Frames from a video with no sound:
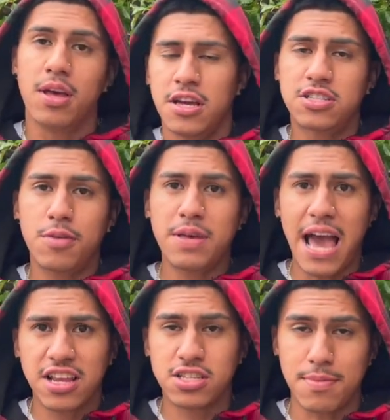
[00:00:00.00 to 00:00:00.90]
he's gonna be
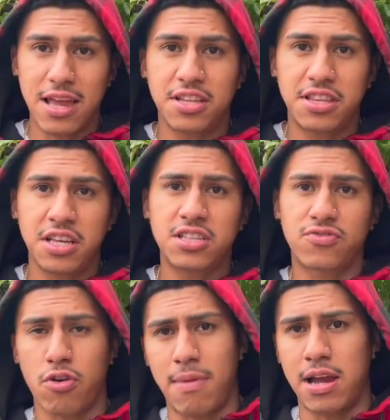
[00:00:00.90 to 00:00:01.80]
adding some LEDs
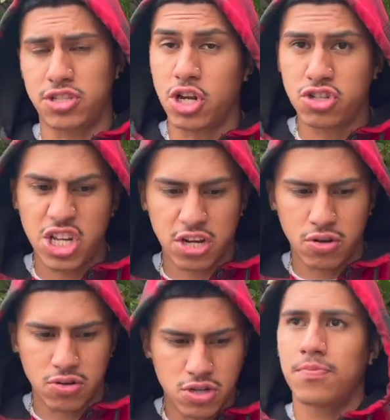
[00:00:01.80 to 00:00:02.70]
for my turn
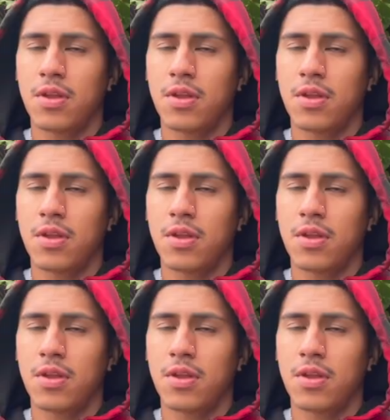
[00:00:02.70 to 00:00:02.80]
signals.